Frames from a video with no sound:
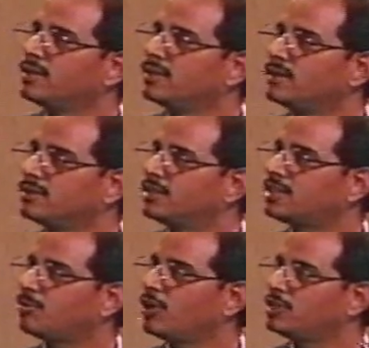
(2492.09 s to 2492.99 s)

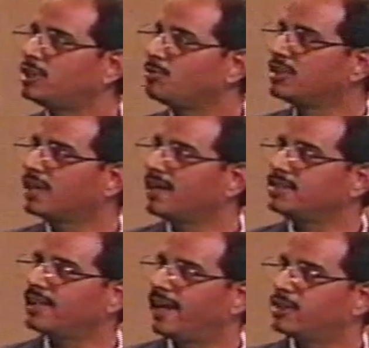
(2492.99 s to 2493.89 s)
System on a chip
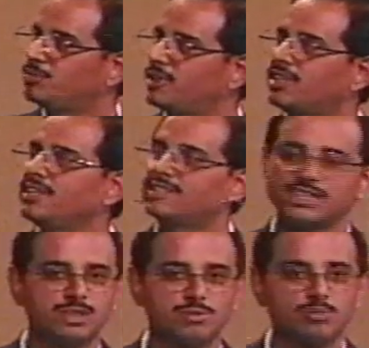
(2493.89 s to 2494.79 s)
designs are especially
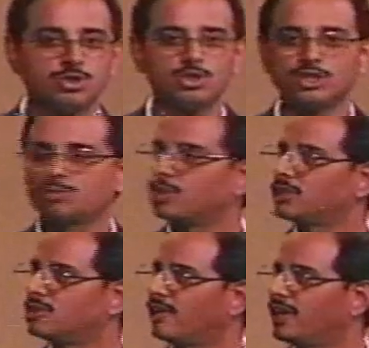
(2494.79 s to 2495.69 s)
susceptible to this
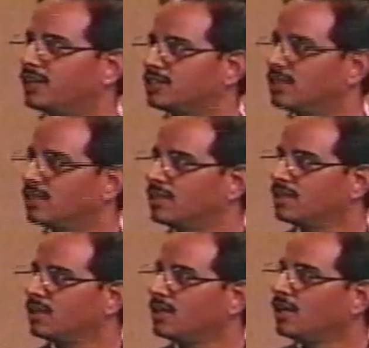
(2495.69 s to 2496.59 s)
process variation.
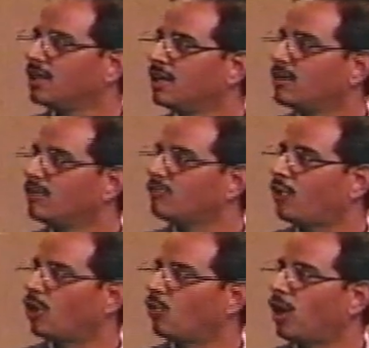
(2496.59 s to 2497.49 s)

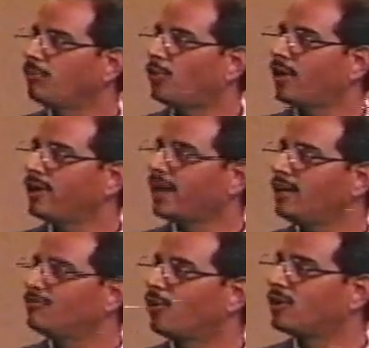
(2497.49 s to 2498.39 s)
For a
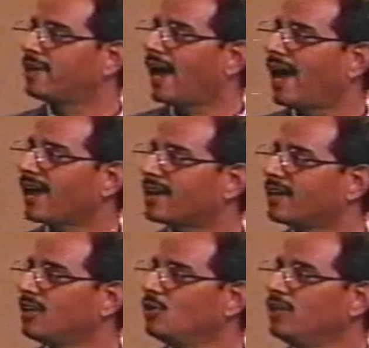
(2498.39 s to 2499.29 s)
1.8 volt DAC,
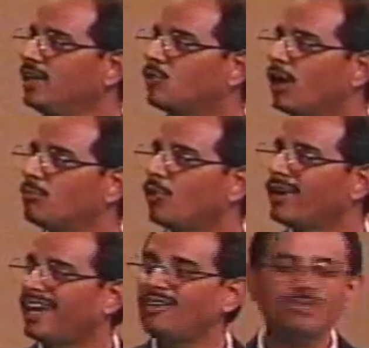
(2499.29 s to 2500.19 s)
you need
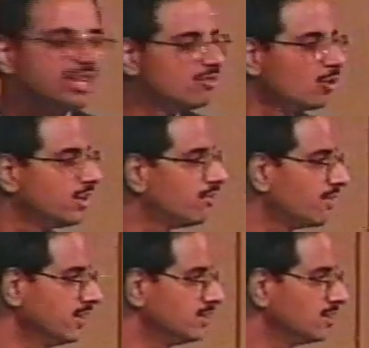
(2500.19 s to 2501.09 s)
1.8 millivolt
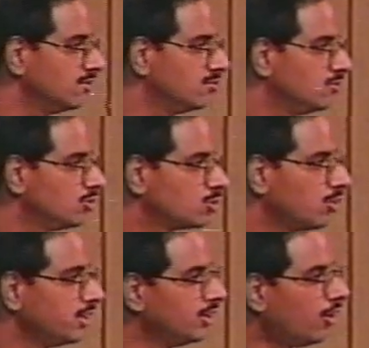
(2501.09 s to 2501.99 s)
difference,
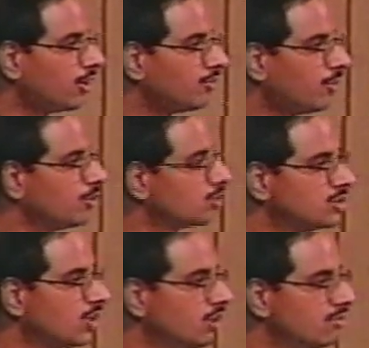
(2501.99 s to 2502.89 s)
so in order for you to
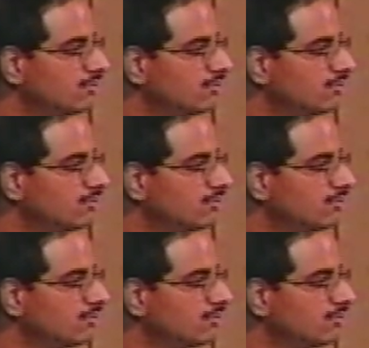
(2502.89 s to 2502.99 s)
resolve.